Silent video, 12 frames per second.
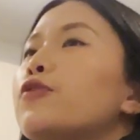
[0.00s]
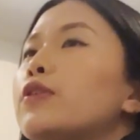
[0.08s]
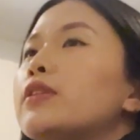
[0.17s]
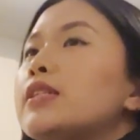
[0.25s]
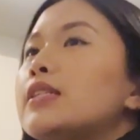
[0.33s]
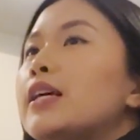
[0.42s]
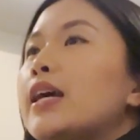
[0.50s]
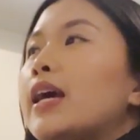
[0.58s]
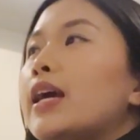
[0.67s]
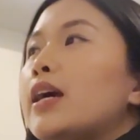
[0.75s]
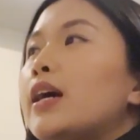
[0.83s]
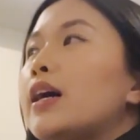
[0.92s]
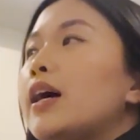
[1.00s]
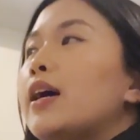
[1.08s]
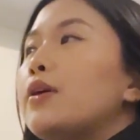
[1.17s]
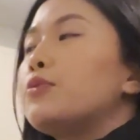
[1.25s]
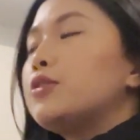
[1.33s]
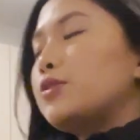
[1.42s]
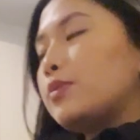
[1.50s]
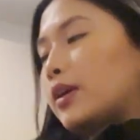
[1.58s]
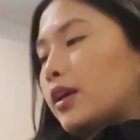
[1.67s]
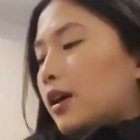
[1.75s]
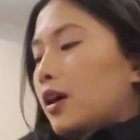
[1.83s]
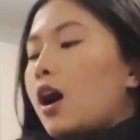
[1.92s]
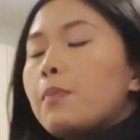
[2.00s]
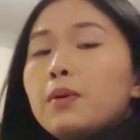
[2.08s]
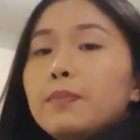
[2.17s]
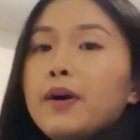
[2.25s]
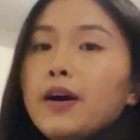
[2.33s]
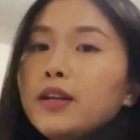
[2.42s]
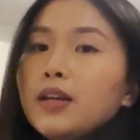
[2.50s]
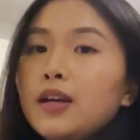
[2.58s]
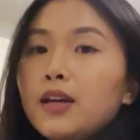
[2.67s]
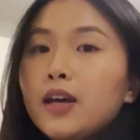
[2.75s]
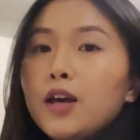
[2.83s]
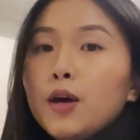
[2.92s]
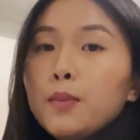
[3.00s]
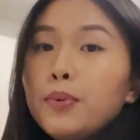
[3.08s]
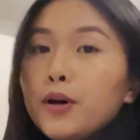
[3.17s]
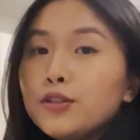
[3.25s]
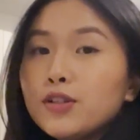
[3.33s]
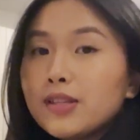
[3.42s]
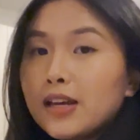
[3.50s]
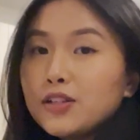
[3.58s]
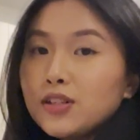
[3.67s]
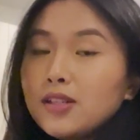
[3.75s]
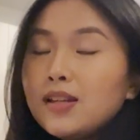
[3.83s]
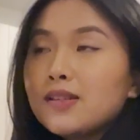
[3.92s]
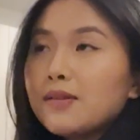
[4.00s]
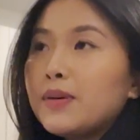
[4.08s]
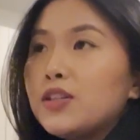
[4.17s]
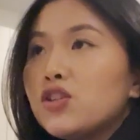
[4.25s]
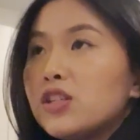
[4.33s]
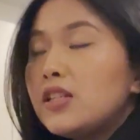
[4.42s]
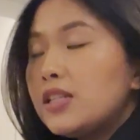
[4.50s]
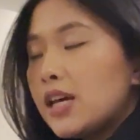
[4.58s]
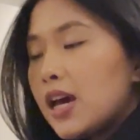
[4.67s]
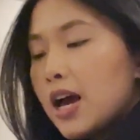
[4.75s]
for today, we're doing upper body push session, as I mentioned.